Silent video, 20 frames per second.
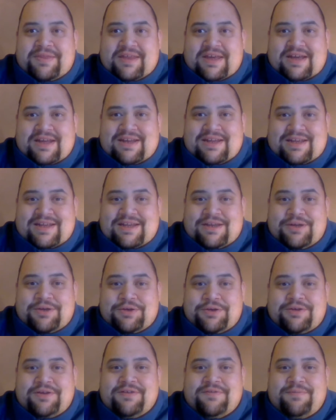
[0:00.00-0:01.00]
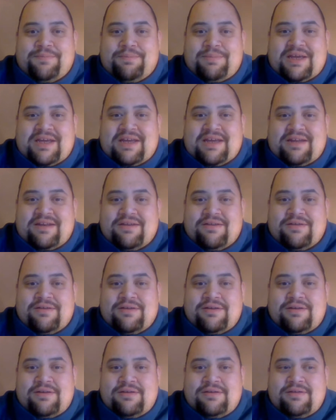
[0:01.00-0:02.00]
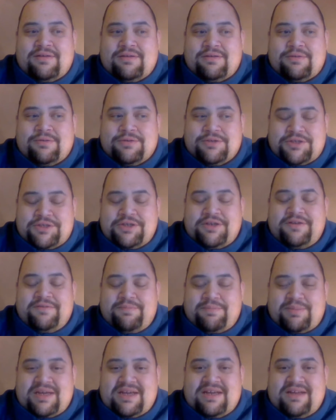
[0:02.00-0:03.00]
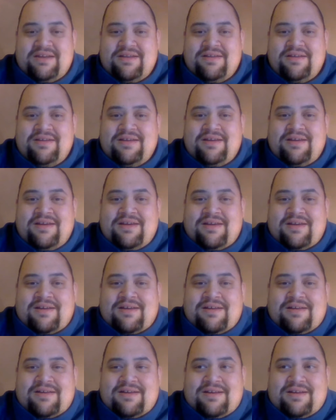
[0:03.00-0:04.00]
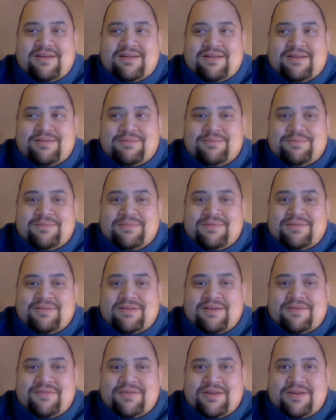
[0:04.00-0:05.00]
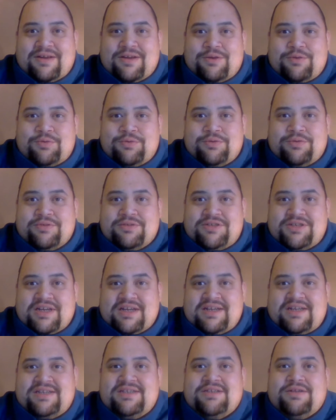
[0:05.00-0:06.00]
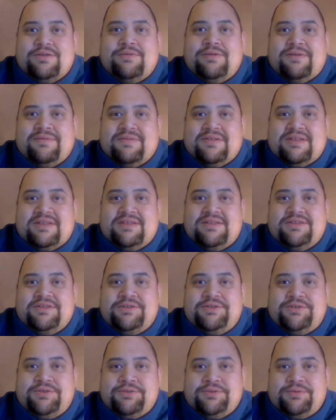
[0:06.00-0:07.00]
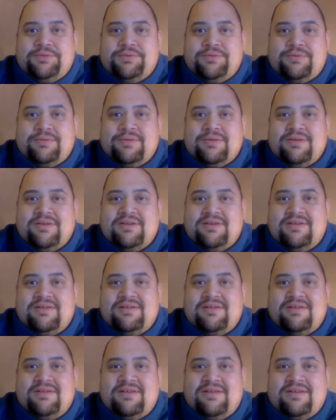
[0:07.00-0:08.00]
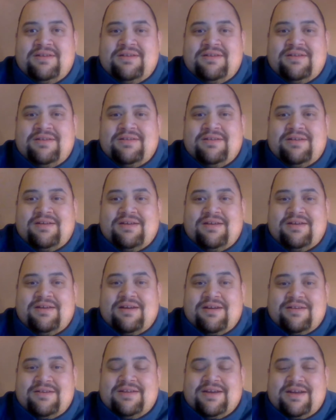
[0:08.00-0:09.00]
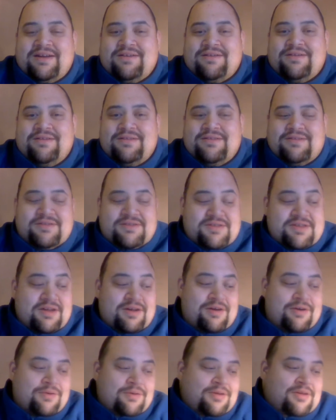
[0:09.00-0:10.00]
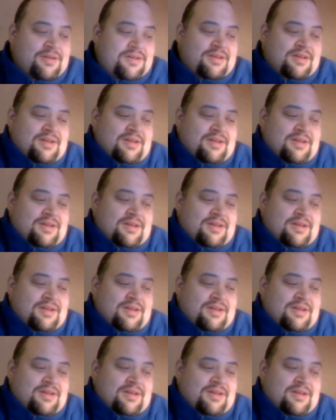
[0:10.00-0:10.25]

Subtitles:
that it could have been, or should have been, a very cool Chinese equivalent to our Die Hard. So,